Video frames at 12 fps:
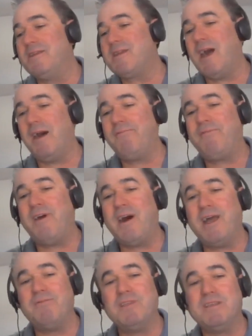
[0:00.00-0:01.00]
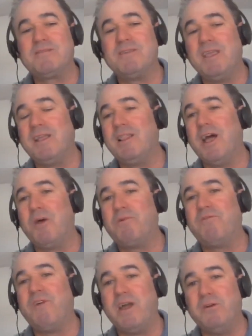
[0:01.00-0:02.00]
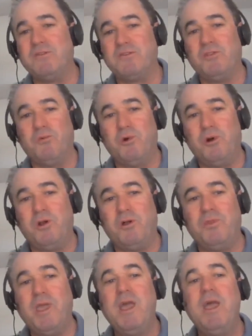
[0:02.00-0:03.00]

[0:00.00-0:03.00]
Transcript: of the top 5, let's say, cloud providers in the world,